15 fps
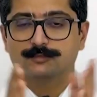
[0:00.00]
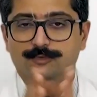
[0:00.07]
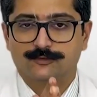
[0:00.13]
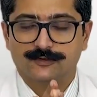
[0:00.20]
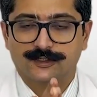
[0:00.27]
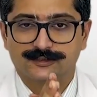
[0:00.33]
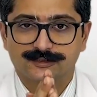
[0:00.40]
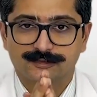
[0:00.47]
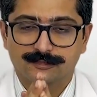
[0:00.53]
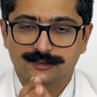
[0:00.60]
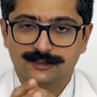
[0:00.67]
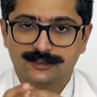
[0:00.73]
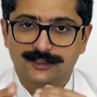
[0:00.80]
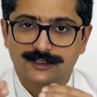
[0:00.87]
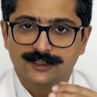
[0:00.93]
are more
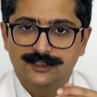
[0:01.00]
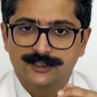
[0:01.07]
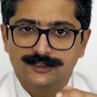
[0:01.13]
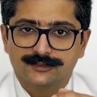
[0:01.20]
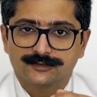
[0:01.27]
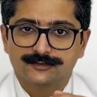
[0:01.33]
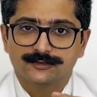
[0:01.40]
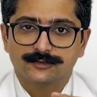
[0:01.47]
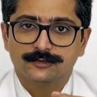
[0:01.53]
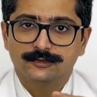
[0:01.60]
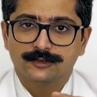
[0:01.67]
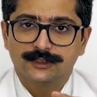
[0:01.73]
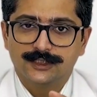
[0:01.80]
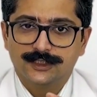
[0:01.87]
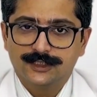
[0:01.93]
flexible.
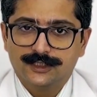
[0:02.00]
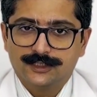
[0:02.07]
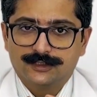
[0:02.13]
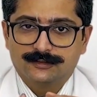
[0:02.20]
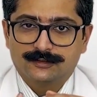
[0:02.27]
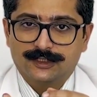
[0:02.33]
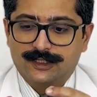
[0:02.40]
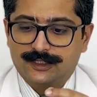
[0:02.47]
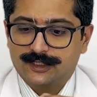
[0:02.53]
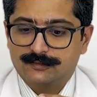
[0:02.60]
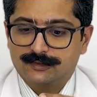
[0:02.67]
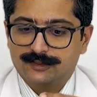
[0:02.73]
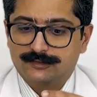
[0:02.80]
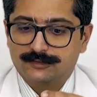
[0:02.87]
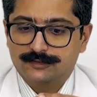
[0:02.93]
So they are
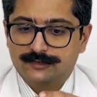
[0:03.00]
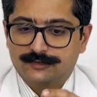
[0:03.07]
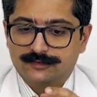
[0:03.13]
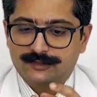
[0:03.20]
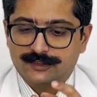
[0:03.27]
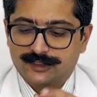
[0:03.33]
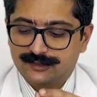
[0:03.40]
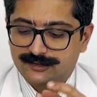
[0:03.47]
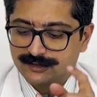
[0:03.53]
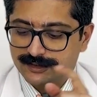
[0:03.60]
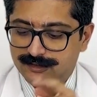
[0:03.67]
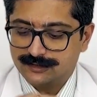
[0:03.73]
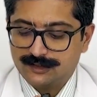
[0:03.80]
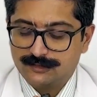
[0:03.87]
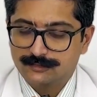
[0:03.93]
able to, touch
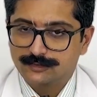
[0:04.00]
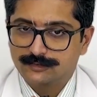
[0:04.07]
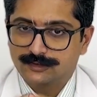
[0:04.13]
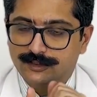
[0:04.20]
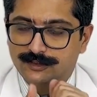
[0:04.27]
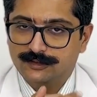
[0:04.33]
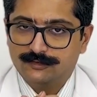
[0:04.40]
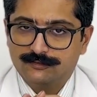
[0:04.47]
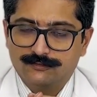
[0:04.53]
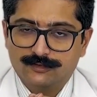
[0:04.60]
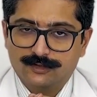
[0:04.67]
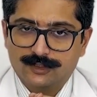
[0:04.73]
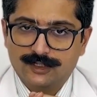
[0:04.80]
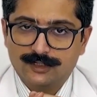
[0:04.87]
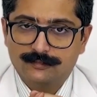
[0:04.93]
their thumb to the
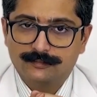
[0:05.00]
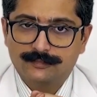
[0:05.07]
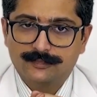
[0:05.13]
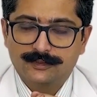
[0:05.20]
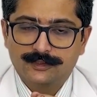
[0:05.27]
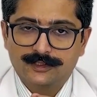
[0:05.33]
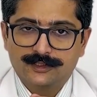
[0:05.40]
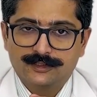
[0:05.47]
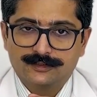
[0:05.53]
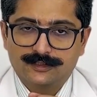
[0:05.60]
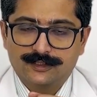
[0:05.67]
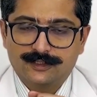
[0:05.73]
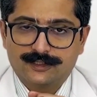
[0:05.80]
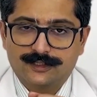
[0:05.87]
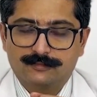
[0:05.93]
forearm.
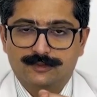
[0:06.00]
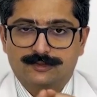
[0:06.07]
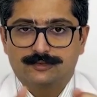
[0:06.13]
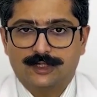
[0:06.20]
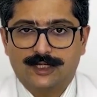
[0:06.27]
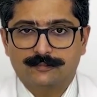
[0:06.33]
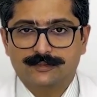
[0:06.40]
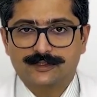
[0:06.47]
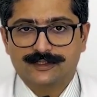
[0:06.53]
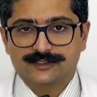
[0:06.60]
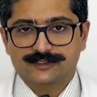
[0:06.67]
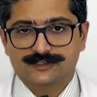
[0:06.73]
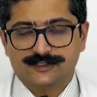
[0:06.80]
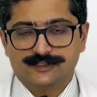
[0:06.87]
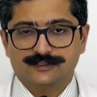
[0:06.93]
They are able to
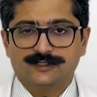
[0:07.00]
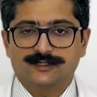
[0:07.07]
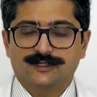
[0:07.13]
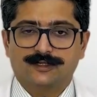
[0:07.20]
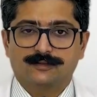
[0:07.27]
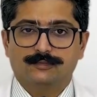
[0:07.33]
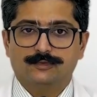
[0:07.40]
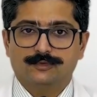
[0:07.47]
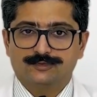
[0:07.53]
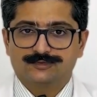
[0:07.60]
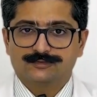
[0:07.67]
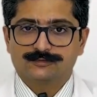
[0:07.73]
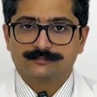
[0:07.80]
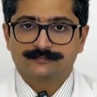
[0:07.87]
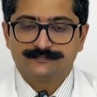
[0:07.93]
hyperextend their
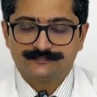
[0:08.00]
elbows.